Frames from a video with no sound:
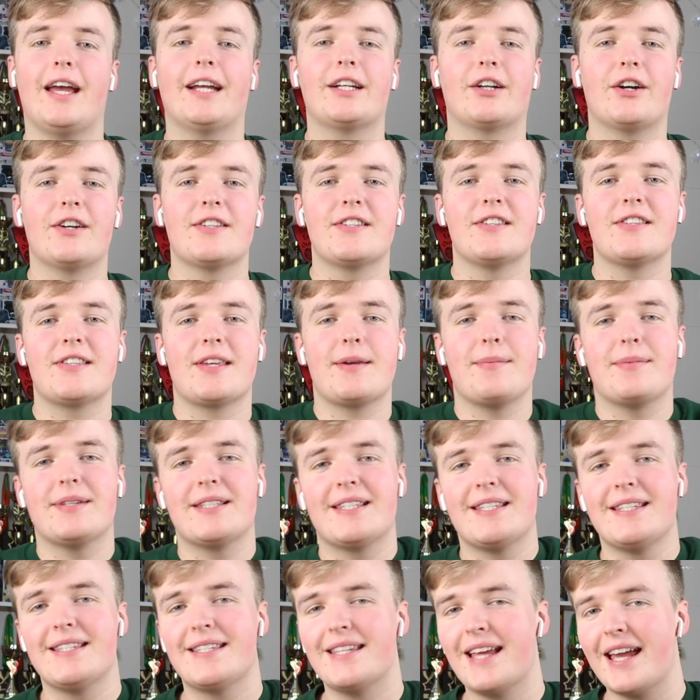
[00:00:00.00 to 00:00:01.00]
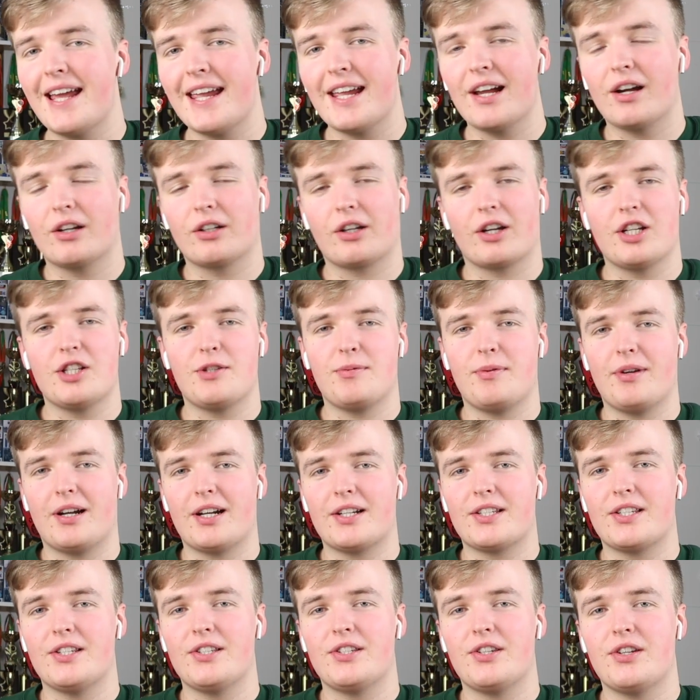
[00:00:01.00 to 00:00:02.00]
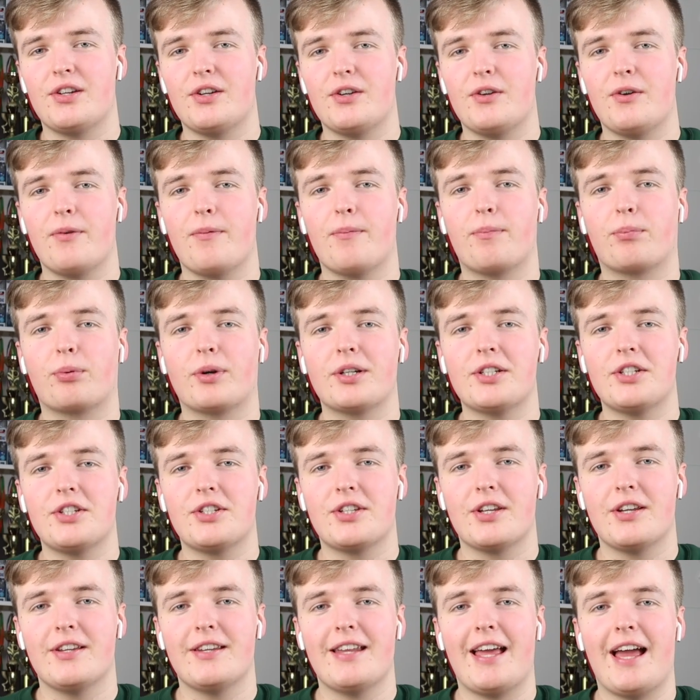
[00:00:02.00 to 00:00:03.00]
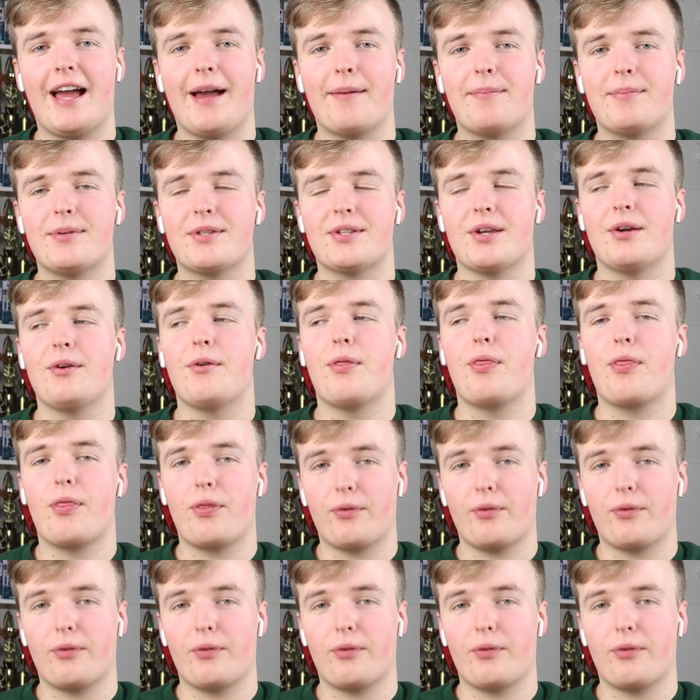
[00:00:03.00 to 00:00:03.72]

guys, it's Liam, and today I'm going to be reacting to Bridgerton episode